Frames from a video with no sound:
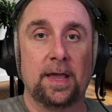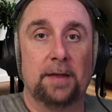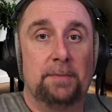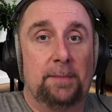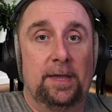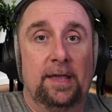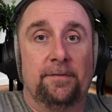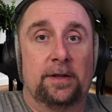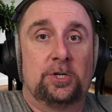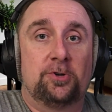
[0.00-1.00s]
and maybe
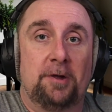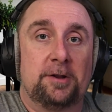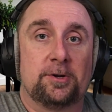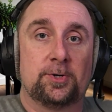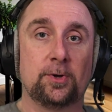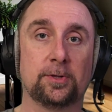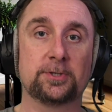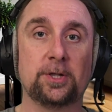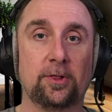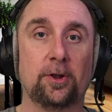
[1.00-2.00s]
even shrug your
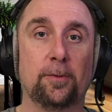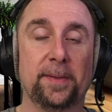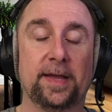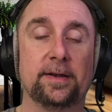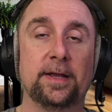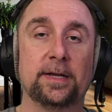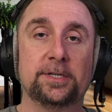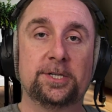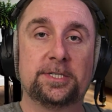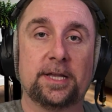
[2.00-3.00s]
shoulders a little bit
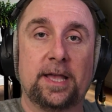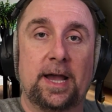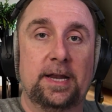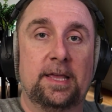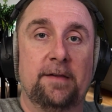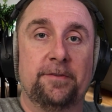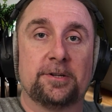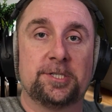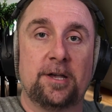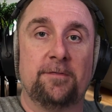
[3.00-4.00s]
just to kind of give
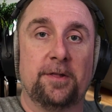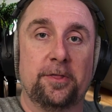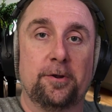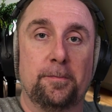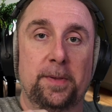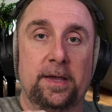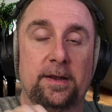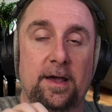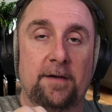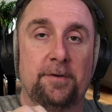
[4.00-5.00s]
yourself a little bit
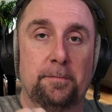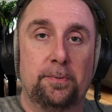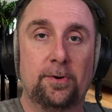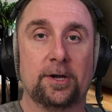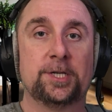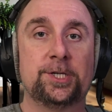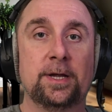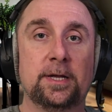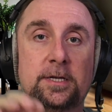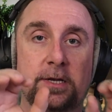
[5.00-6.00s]
of a push
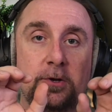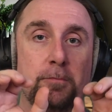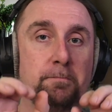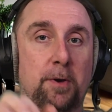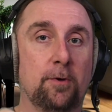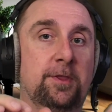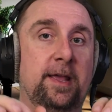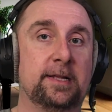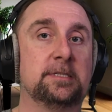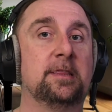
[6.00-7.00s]
to do both
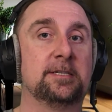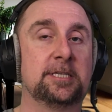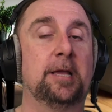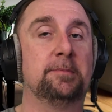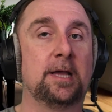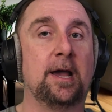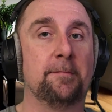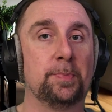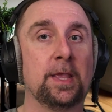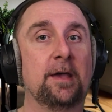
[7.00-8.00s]
hands at the same
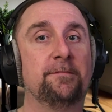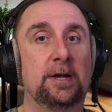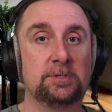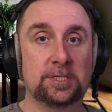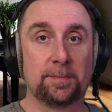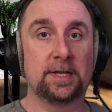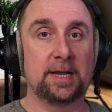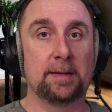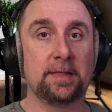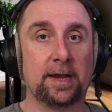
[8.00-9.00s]
time. Found some of the
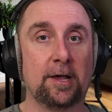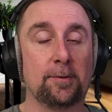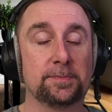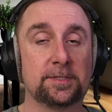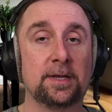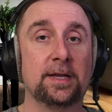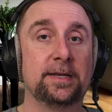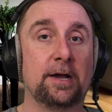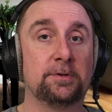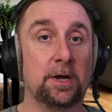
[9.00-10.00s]
time that helps.
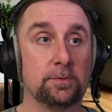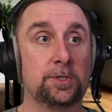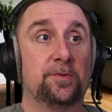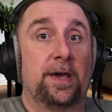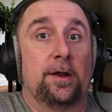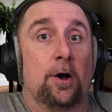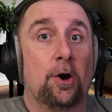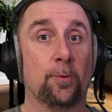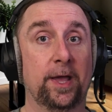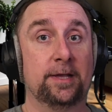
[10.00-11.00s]
Now, don't do that
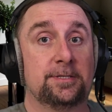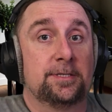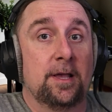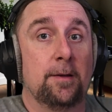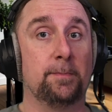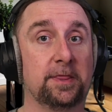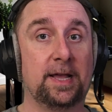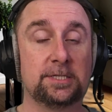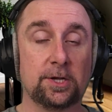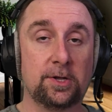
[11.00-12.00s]
always, but
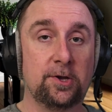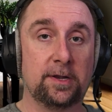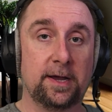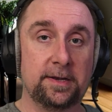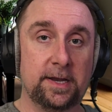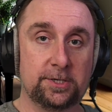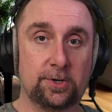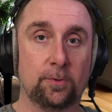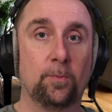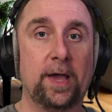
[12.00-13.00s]
that's a good
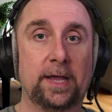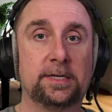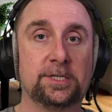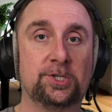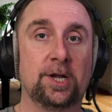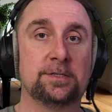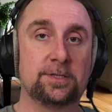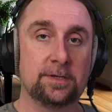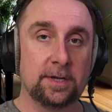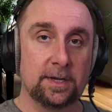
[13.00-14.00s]
initial way to just